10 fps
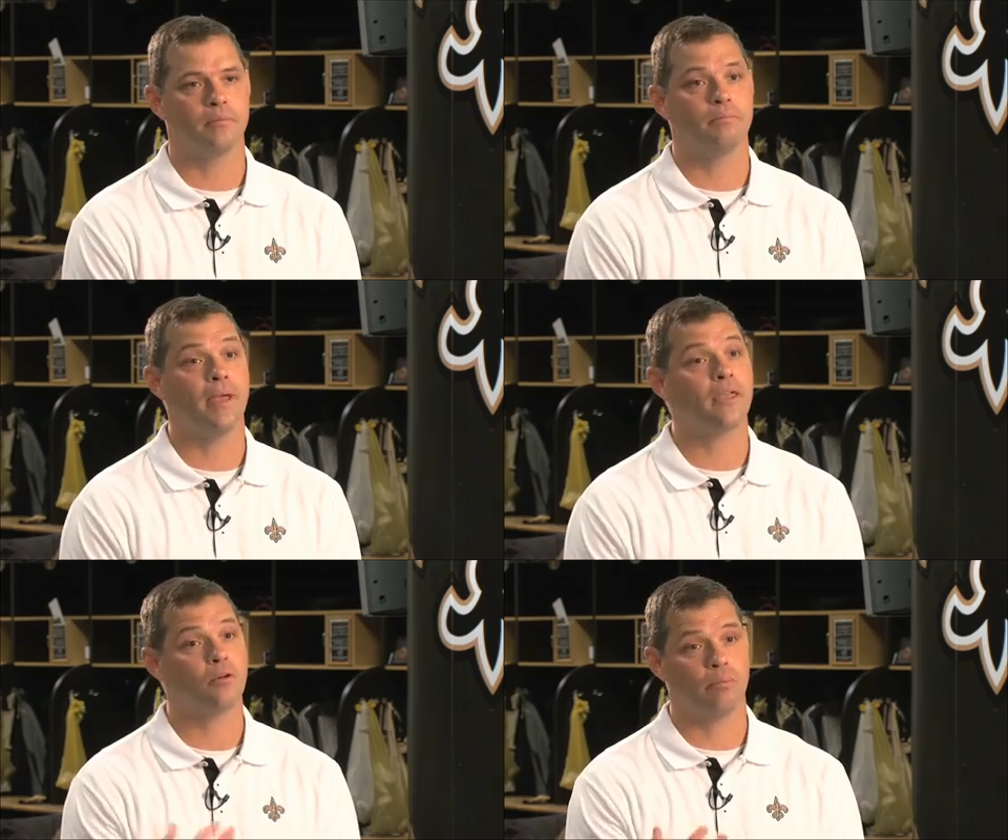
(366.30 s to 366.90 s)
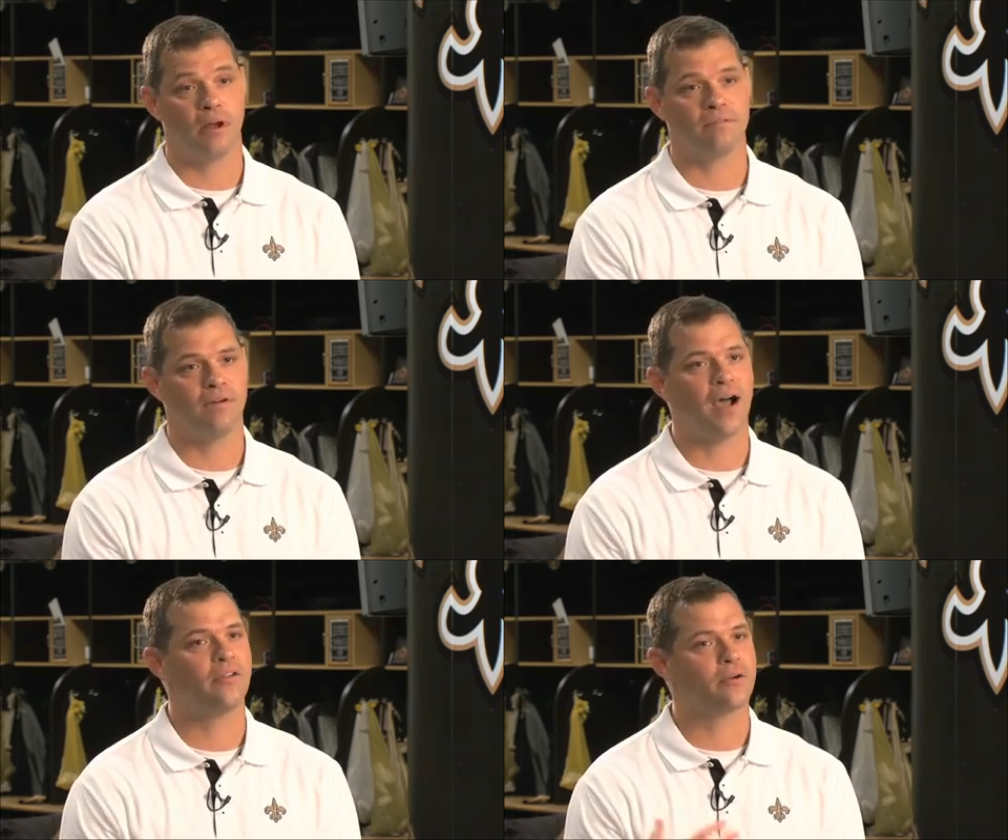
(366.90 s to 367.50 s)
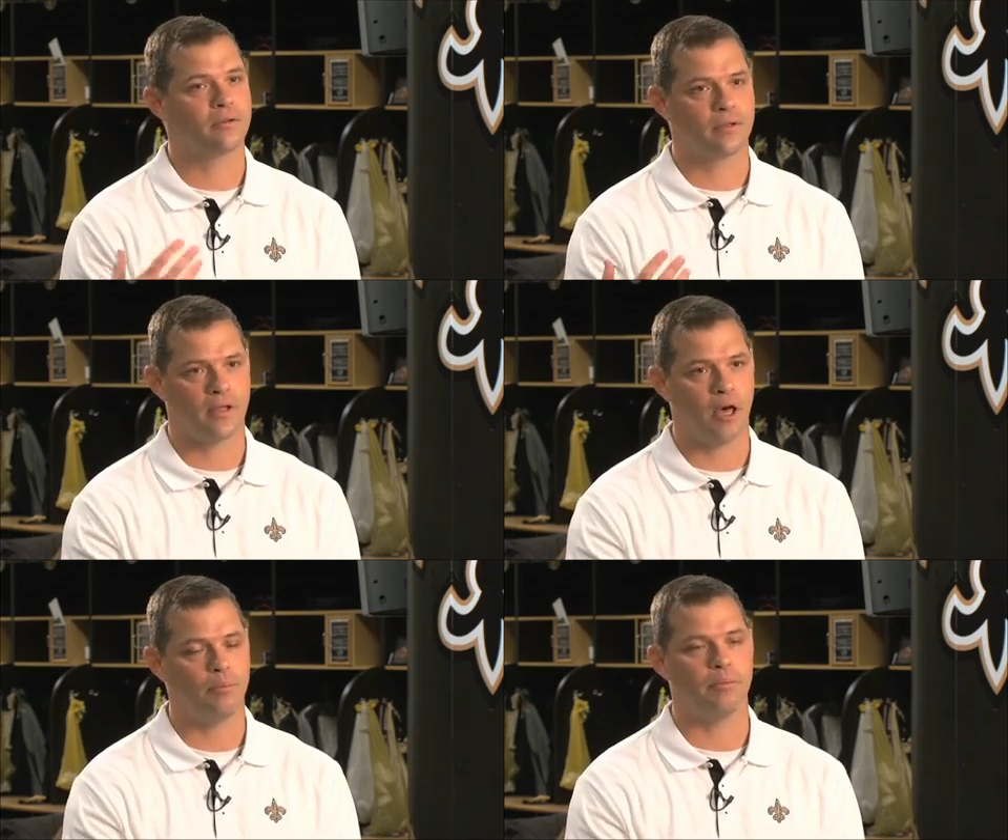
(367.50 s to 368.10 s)
make you a better father,
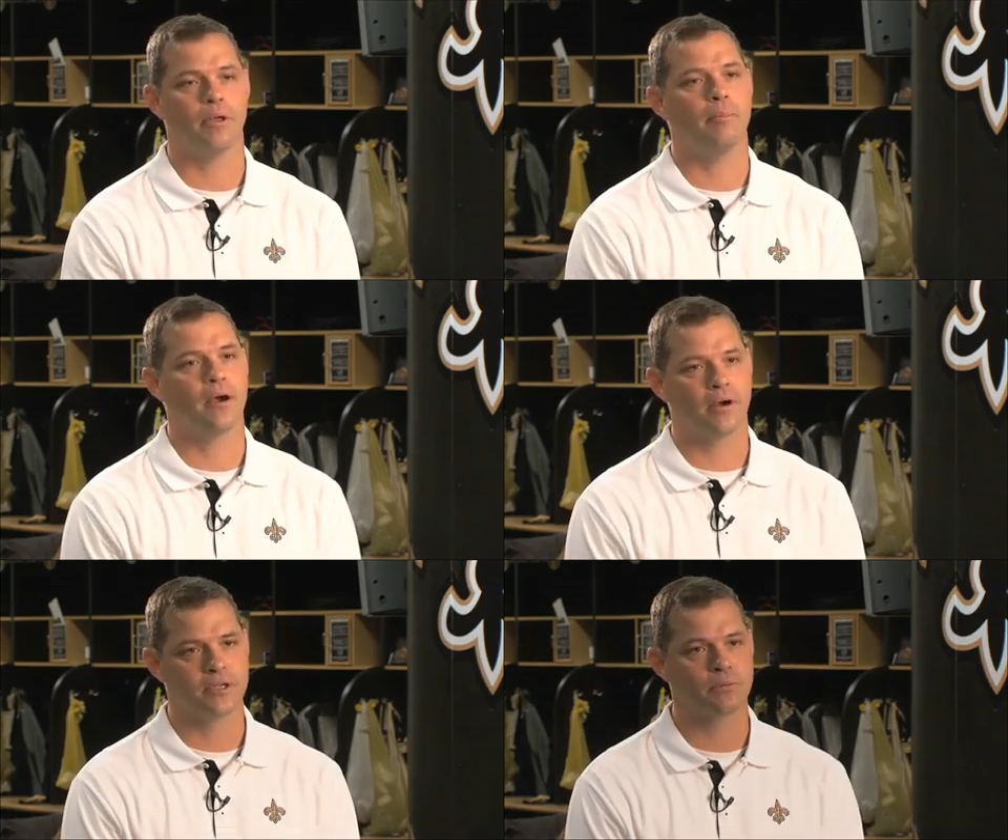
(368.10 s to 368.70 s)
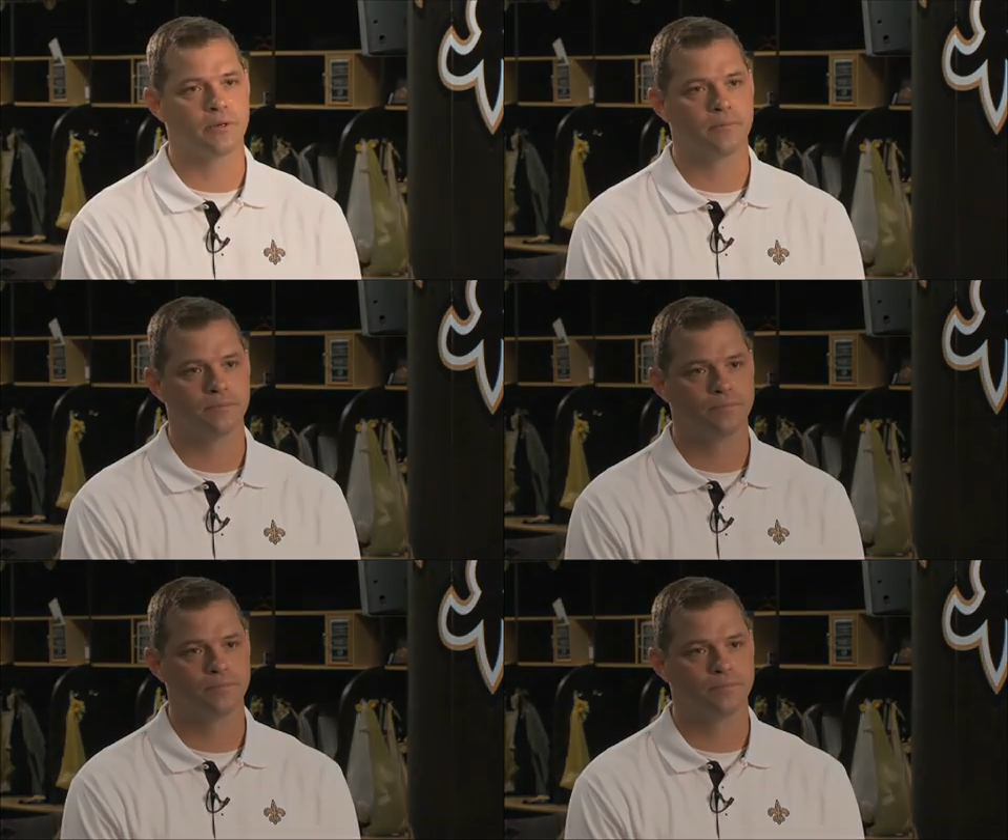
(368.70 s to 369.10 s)
help you be a better husband.